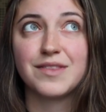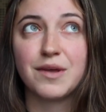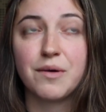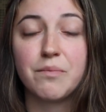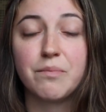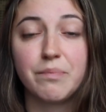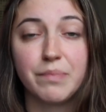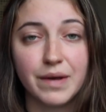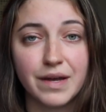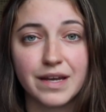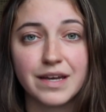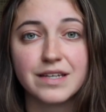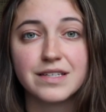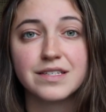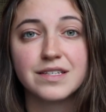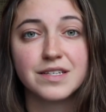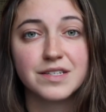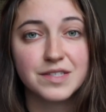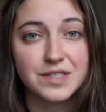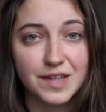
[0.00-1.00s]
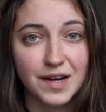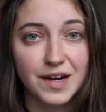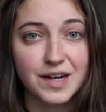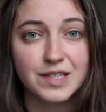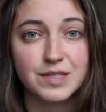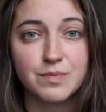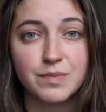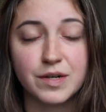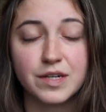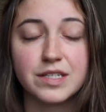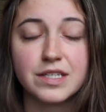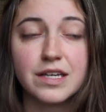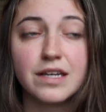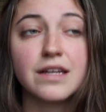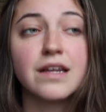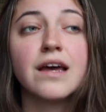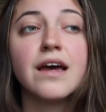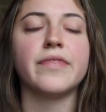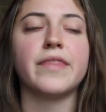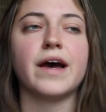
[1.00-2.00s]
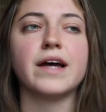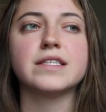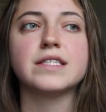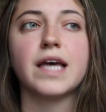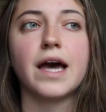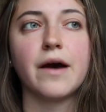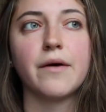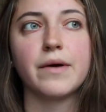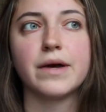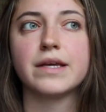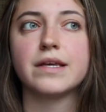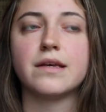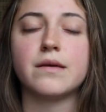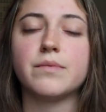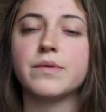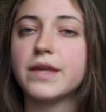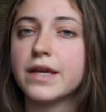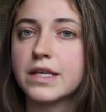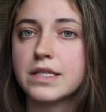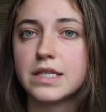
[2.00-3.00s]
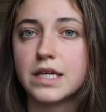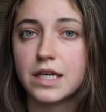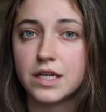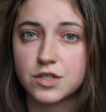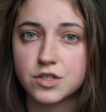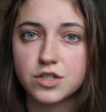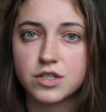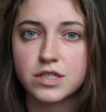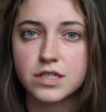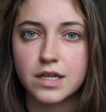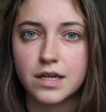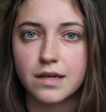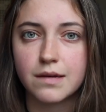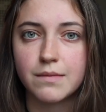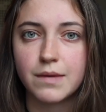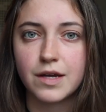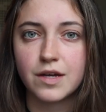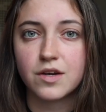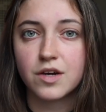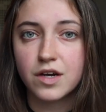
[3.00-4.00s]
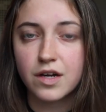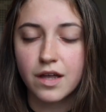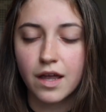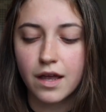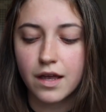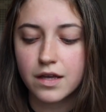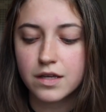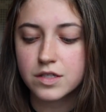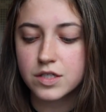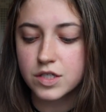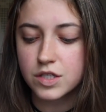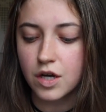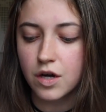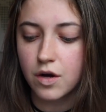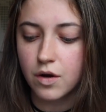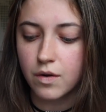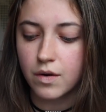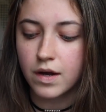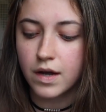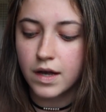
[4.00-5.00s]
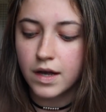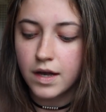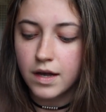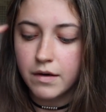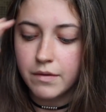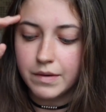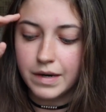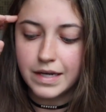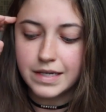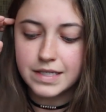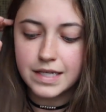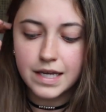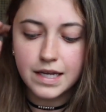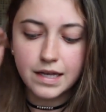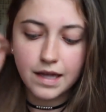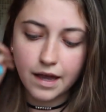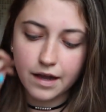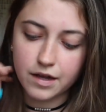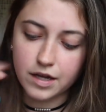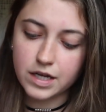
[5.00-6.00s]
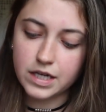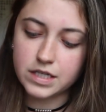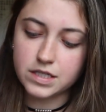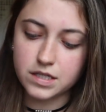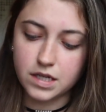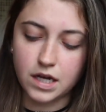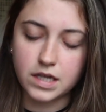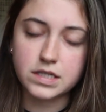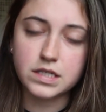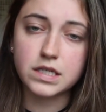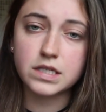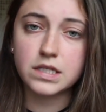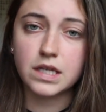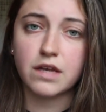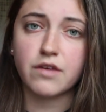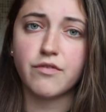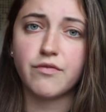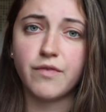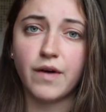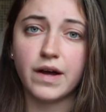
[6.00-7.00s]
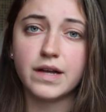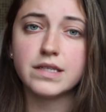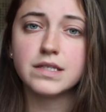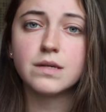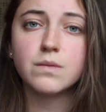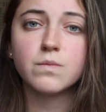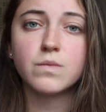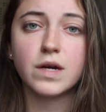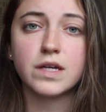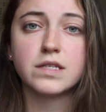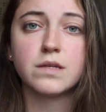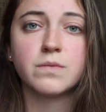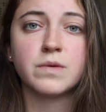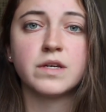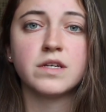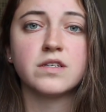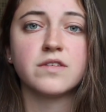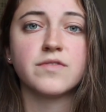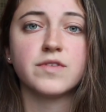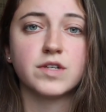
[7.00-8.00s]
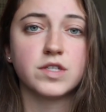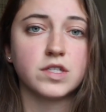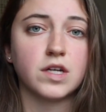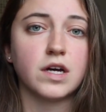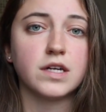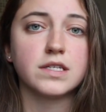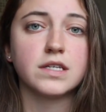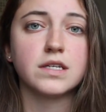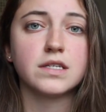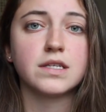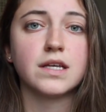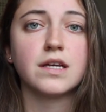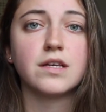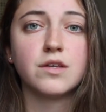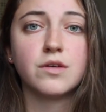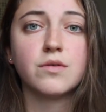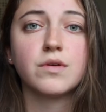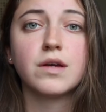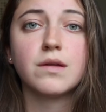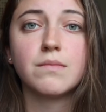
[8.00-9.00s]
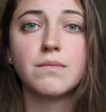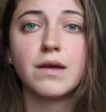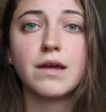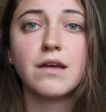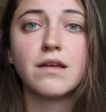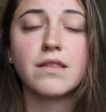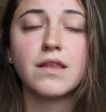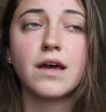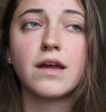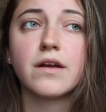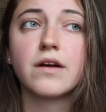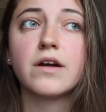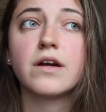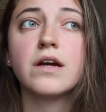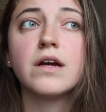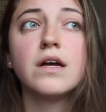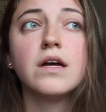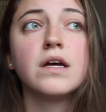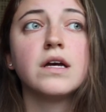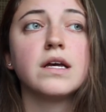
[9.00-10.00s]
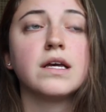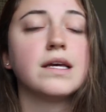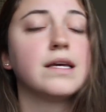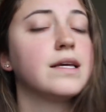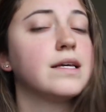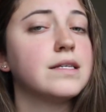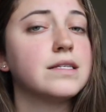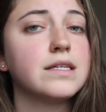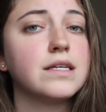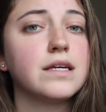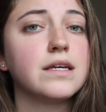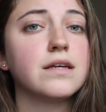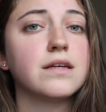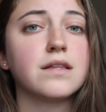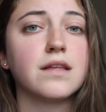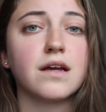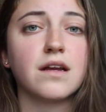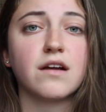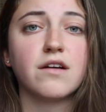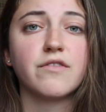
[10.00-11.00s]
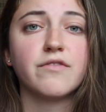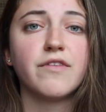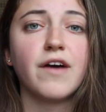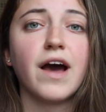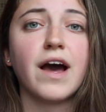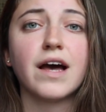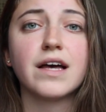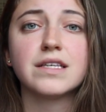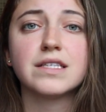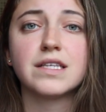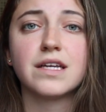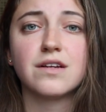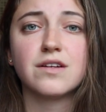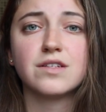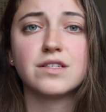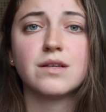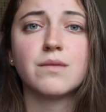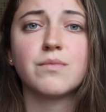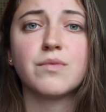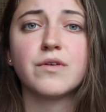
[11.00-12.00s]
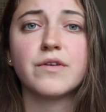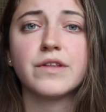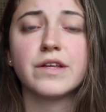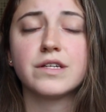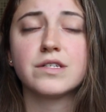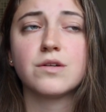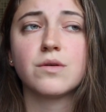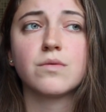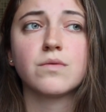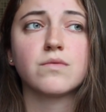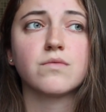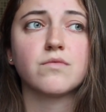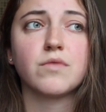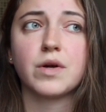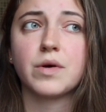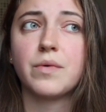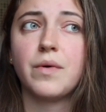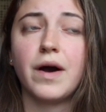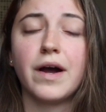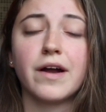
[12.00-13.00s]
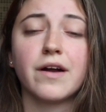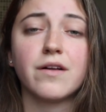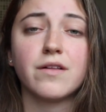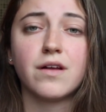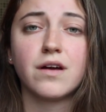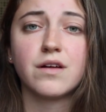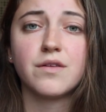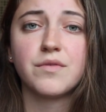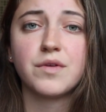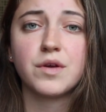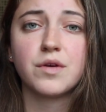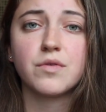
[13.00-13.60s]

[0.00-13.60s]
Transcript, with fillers: the biggest sauce person. That's how I keep things interesting in my cooking. So when I say get good at sauces, like find some recipes for sauces that you can make that are easy, that are fast, that are simple, that don't require a lot of